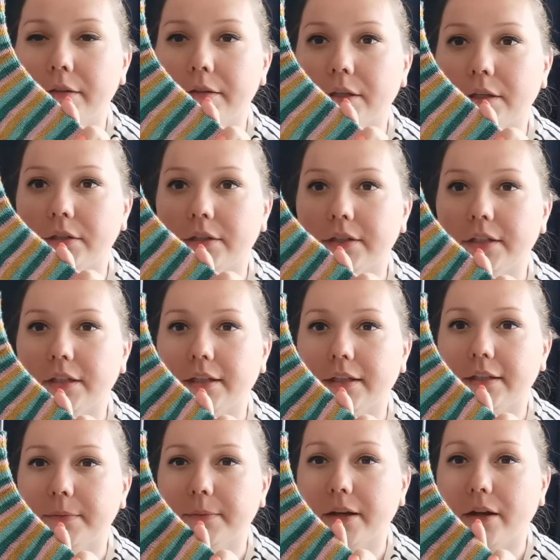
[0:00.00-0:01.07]
so I just did it
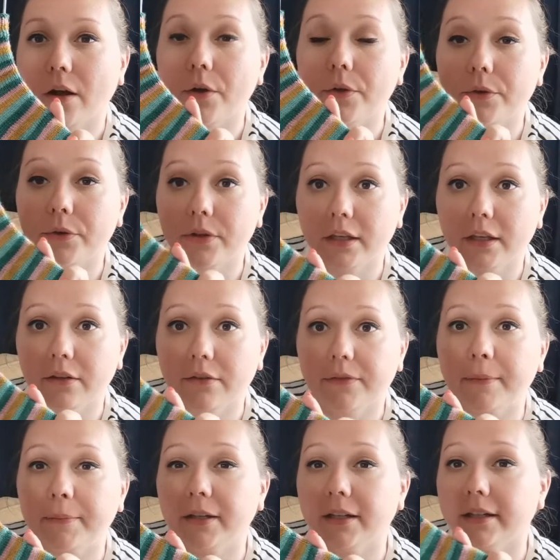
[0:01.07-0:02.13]
this way. Although the heel
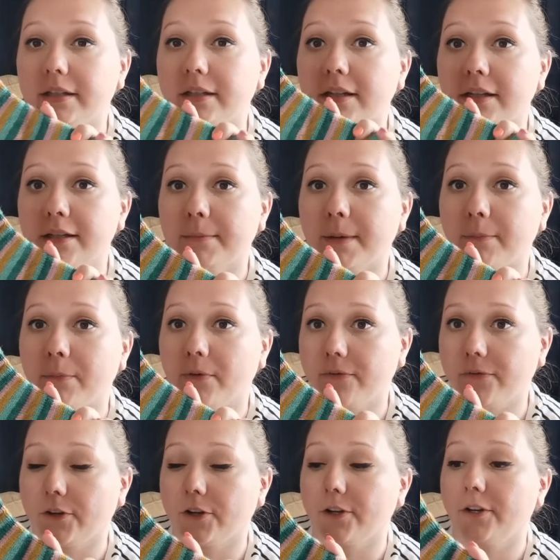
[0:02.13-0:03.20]
flap and gusset is my
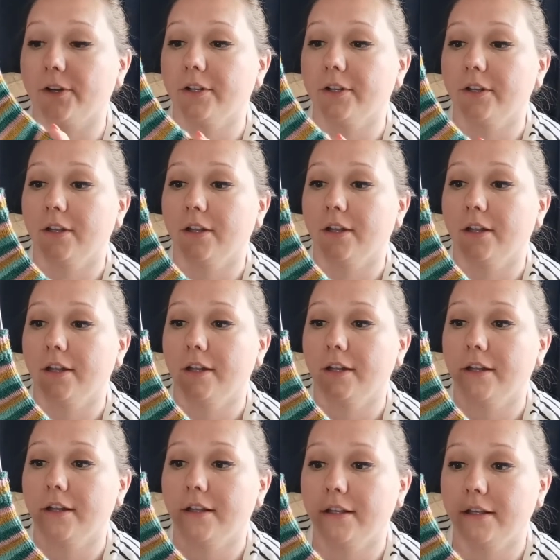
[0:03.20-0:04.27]
preferred
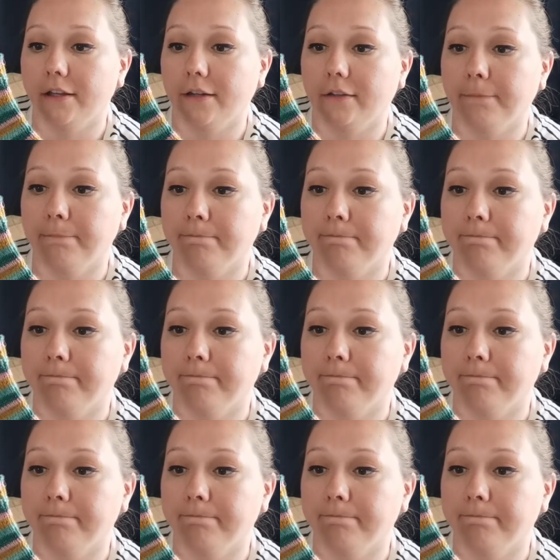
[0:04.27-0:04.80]
heel.